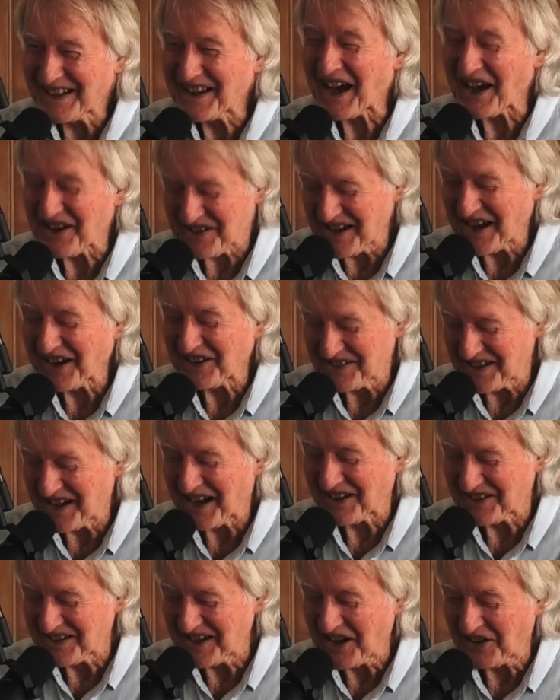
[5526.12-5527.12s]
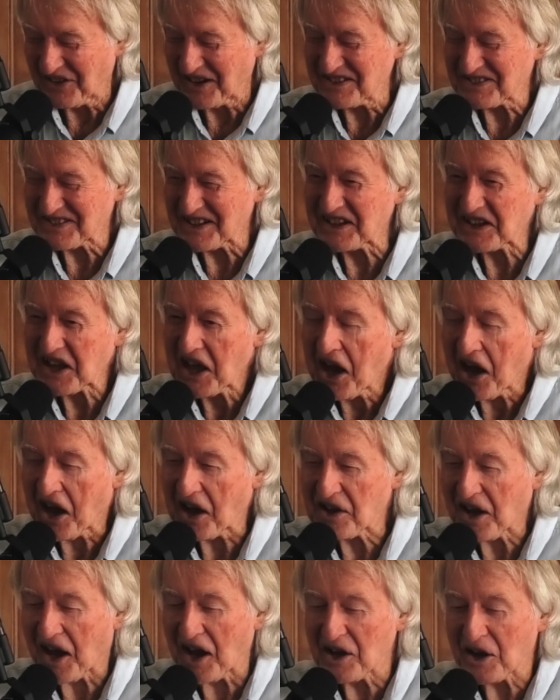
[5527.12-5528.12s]
No, no, no, no. I think
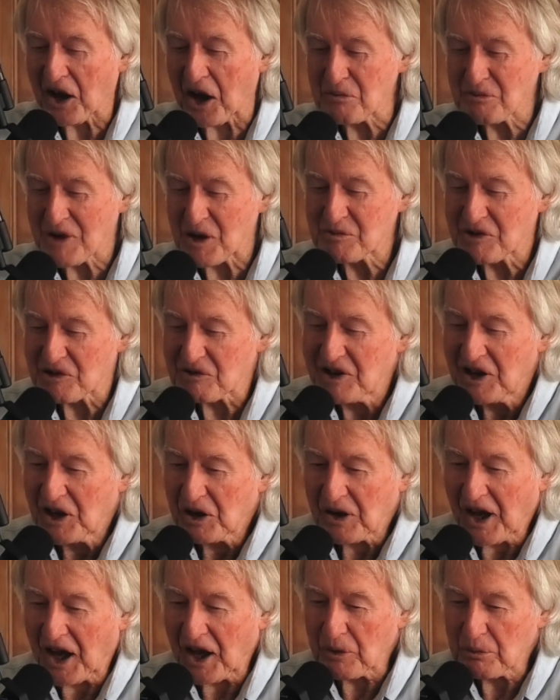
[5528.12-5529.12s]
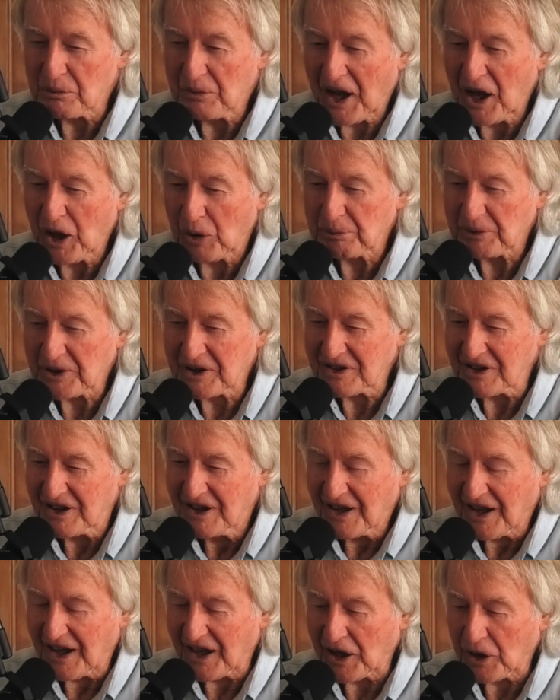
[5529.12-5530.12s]
I, I, I, remember uh, helping
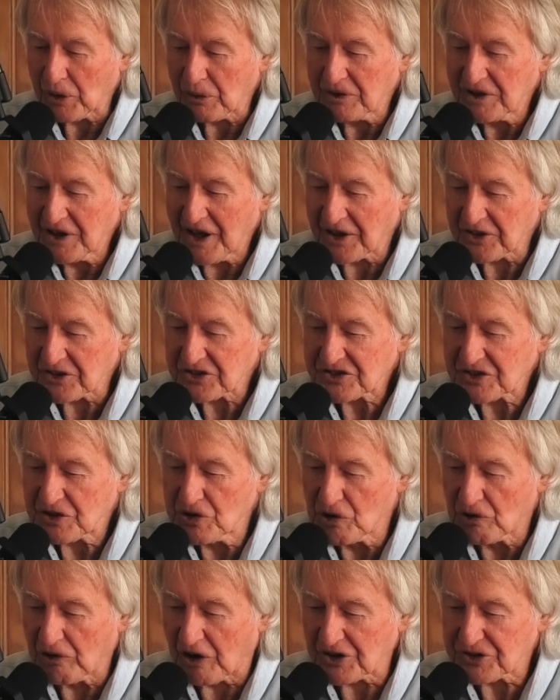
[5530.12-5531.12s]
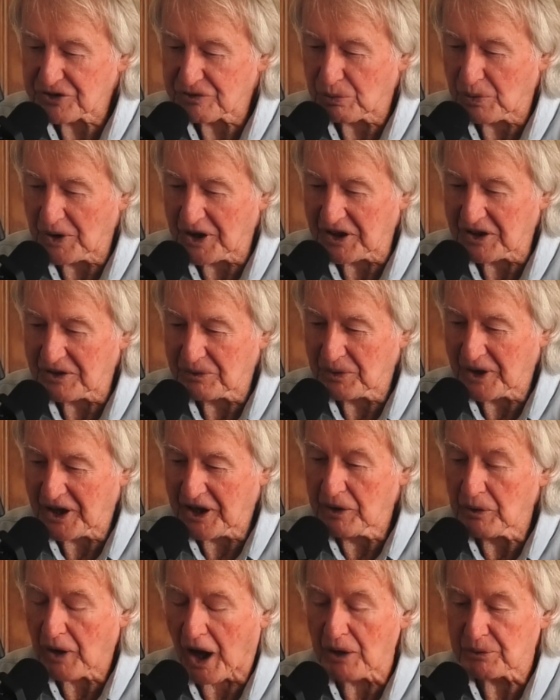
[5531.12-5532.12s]
uh, Yiannis Kouros winning.
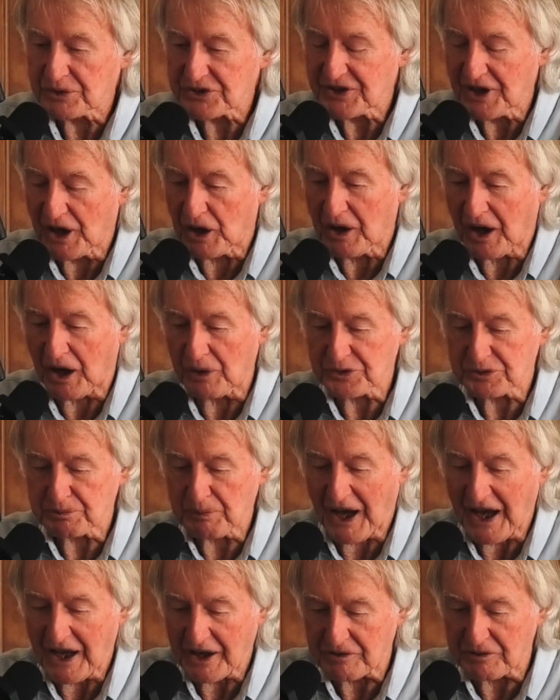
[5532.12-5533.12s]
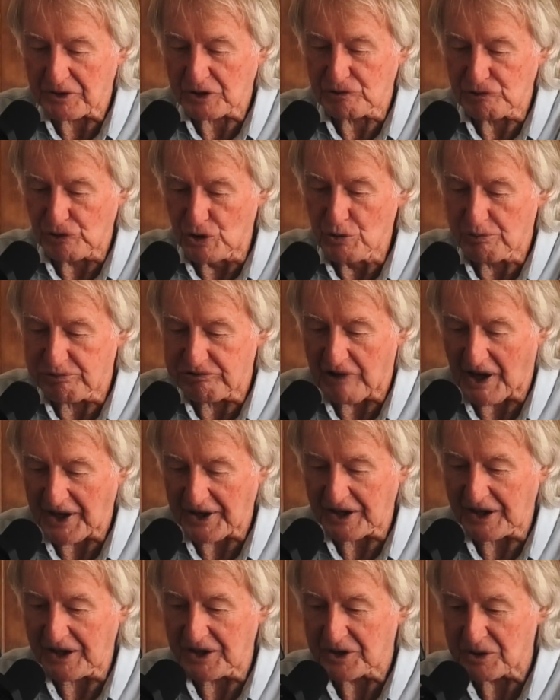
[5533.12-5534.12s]
When, I was I was part of a group
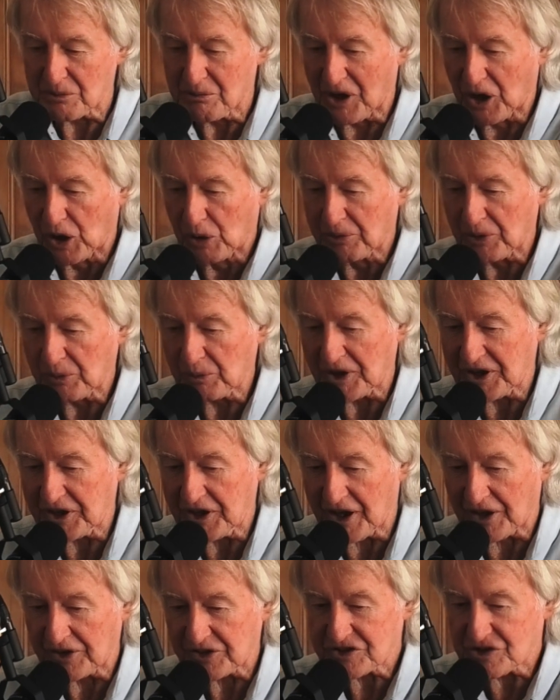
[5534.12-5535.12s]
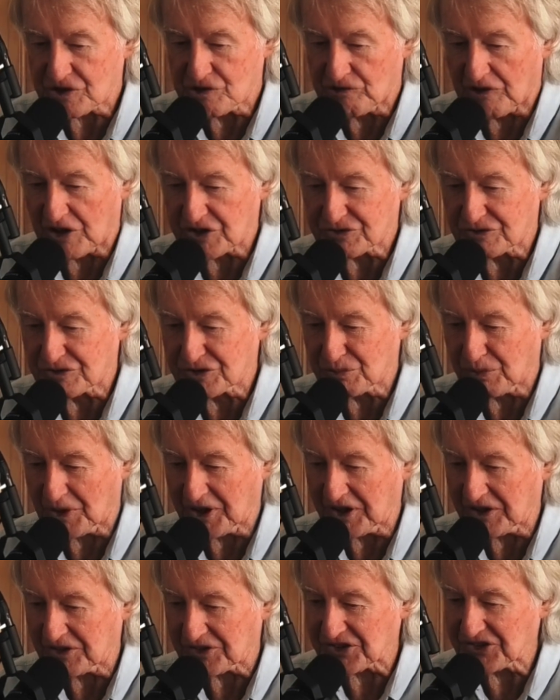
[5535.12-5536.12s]
running into Melbourne when Yiannis Kouros was
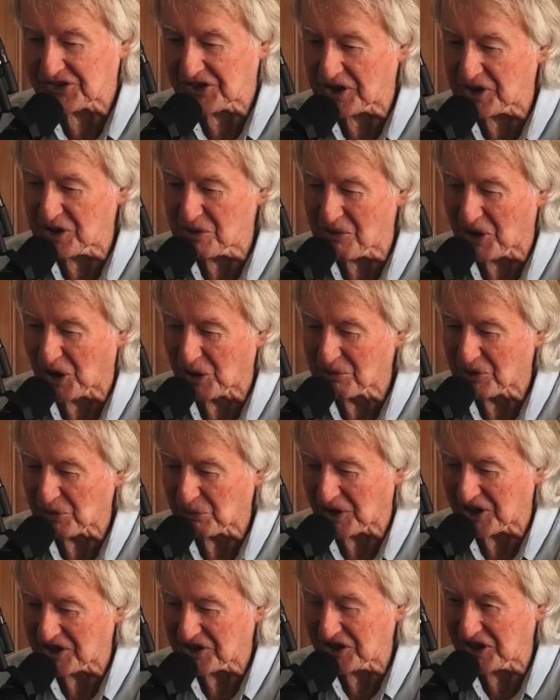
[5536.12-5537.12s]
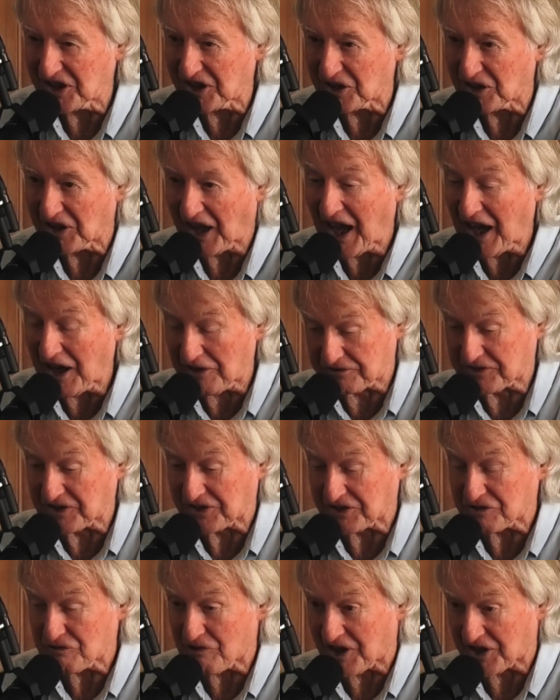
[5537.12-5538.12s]
winning in Sydney, Melbourne one year after
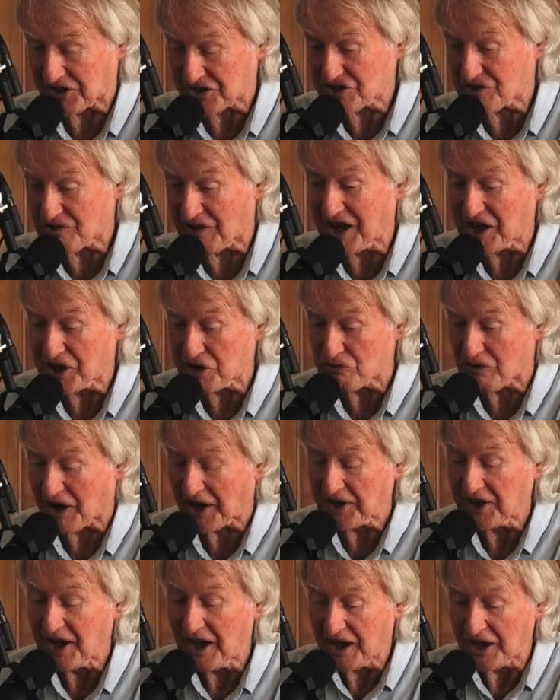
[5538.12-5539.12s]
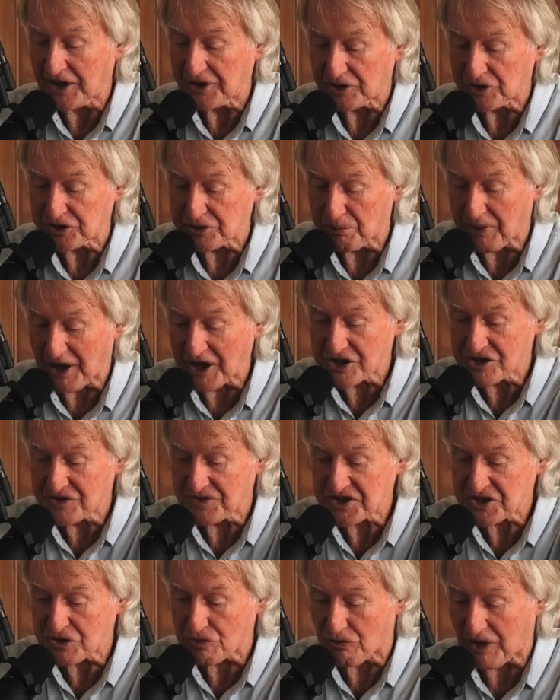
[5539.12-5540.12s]
the Route Australia run, and there's a bunch
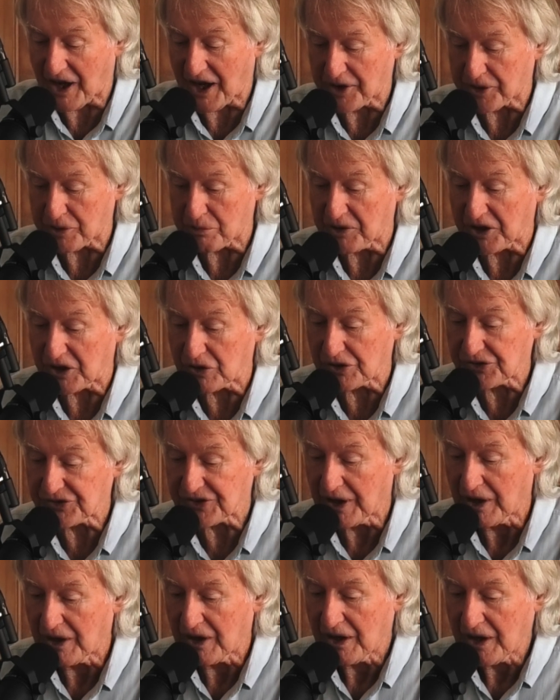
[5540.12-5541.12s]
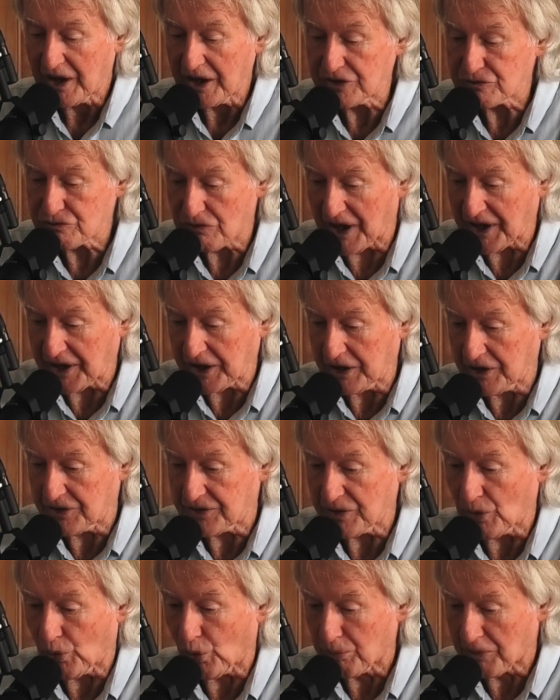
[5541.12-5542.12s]
of us around him because he's running
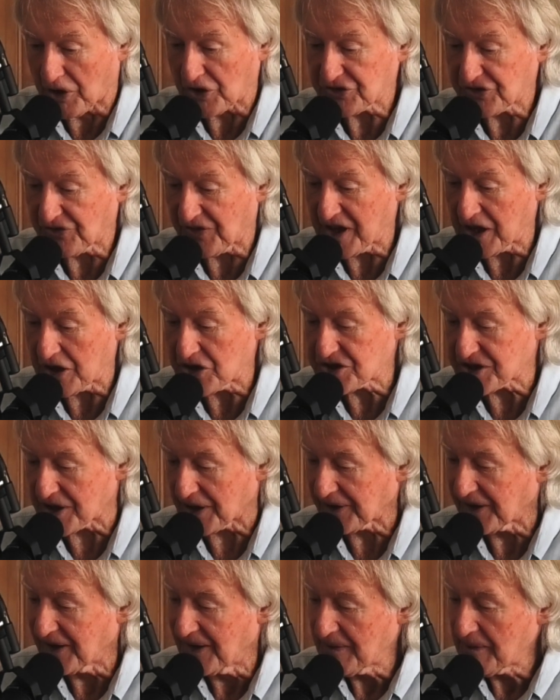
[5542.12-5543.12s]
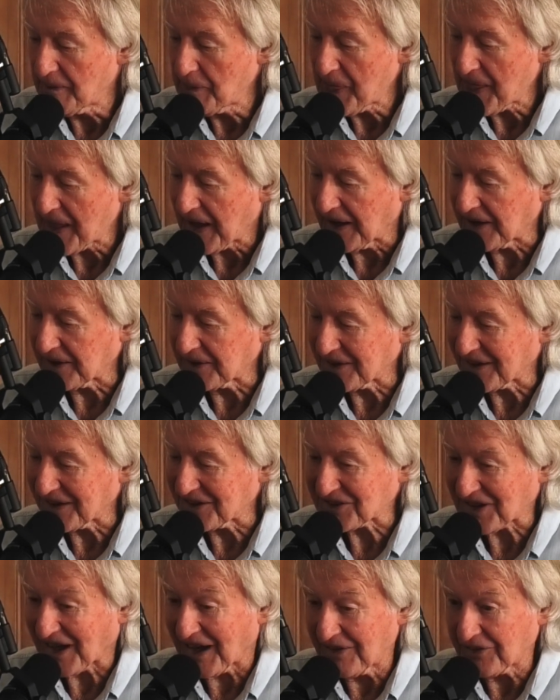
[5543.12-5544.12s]
in almost finished and and
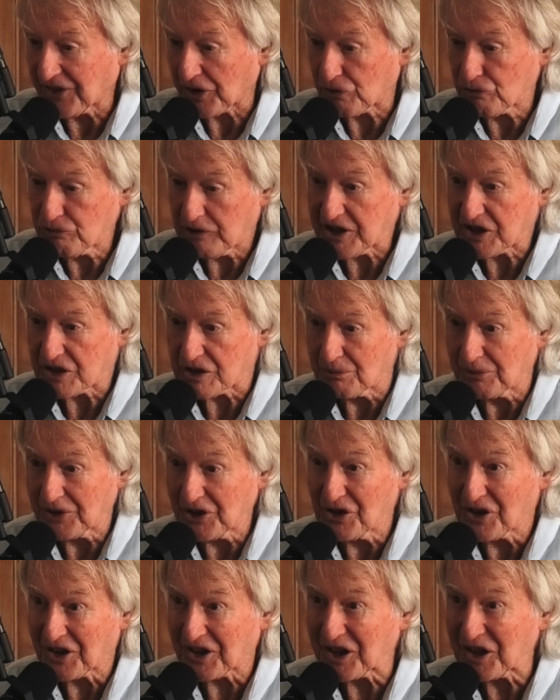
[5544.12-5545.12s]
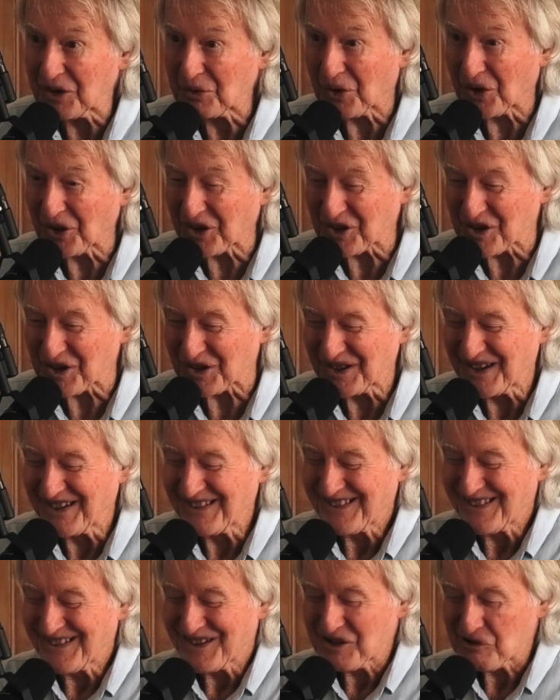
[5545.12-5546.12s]
there's a the Greek community wanted to
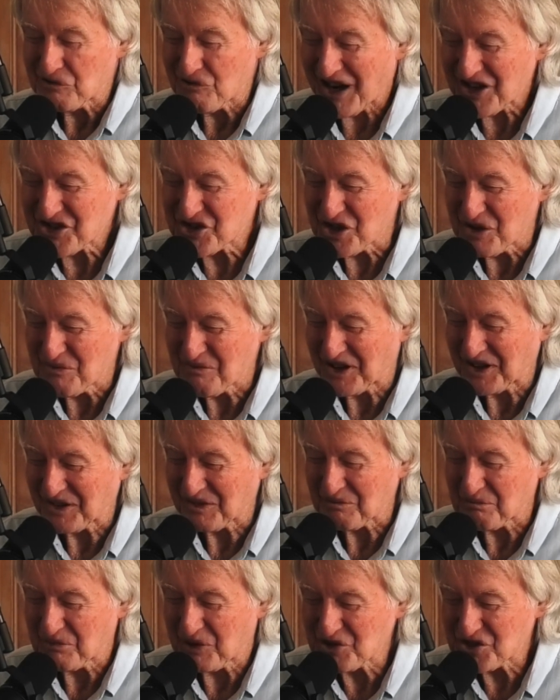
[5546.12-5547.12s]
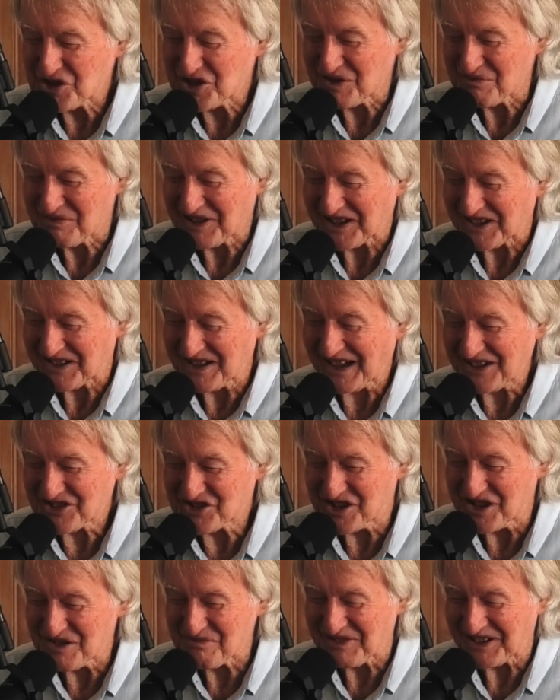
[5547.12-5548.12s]
rush him and push him and
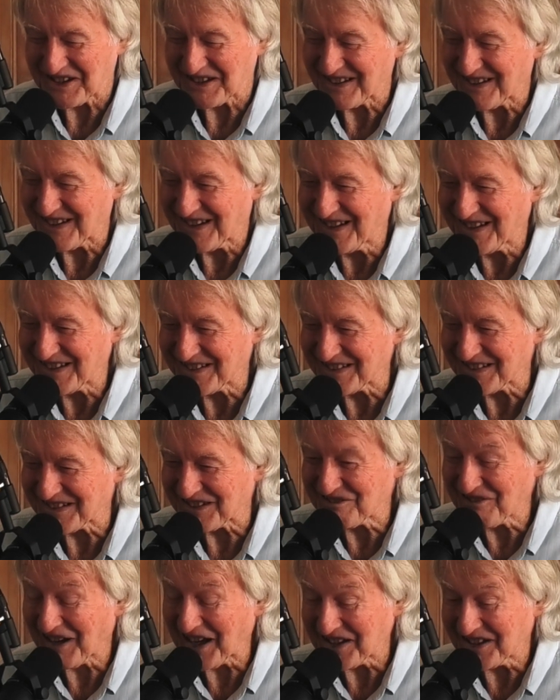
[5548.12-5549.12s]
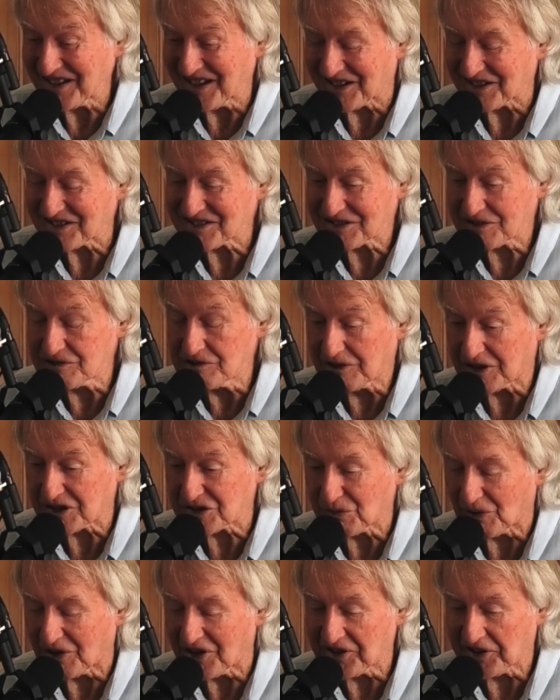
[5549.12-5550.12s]
touch him and, and the great Yiannis
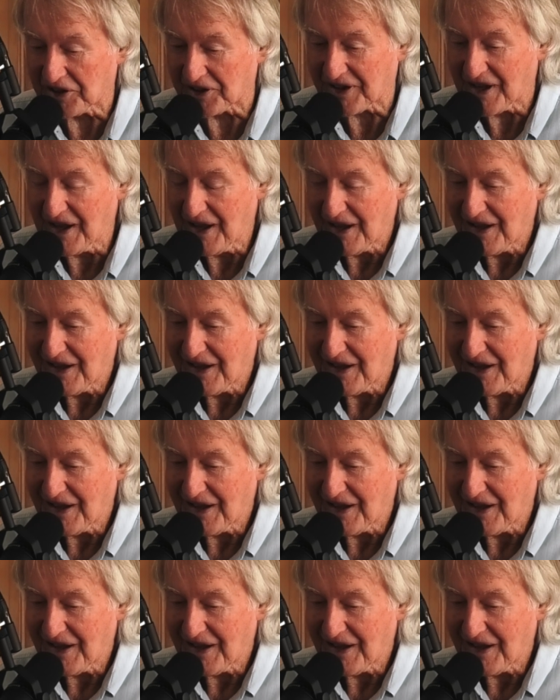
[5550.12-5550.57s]
Kouros, why not?